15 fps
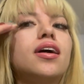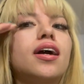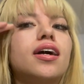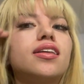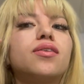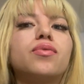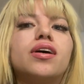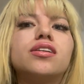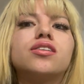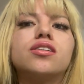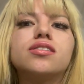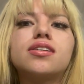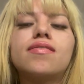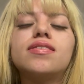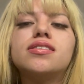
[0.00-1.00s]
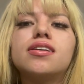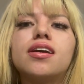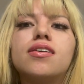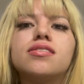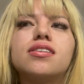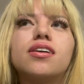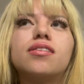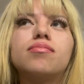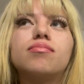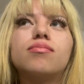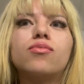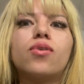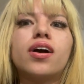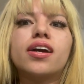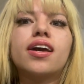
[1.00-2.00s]
And then when I turned 17, I was like,
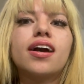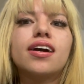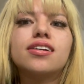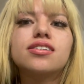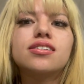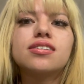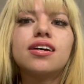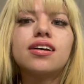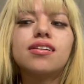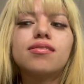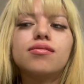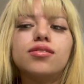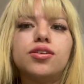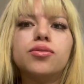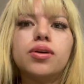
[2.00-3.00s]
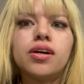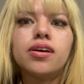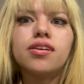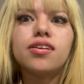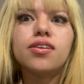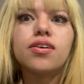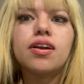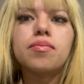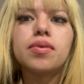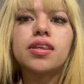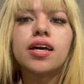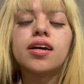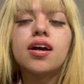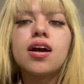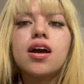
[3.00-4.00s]
why can't I just, like, do it? You know what I mean?
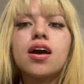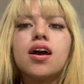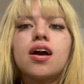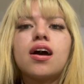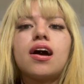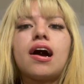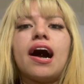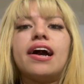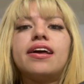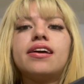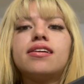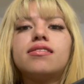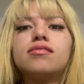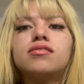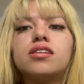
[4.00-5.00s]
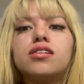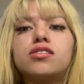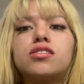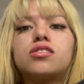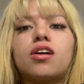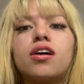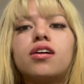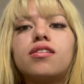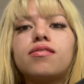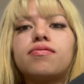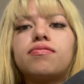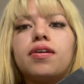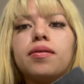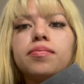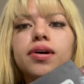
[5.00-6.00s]
Like, I didn't start
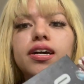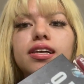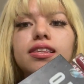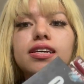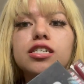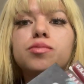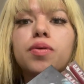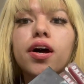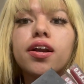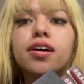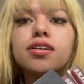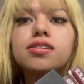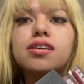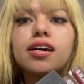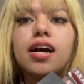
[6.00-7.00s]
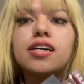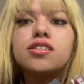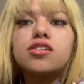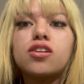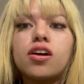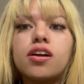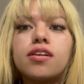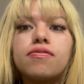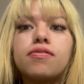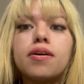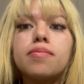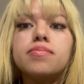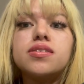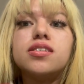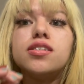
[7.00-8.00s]
from, like, these products. Like, I started
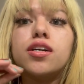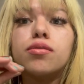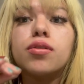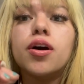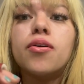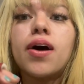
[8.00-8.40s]
from zero.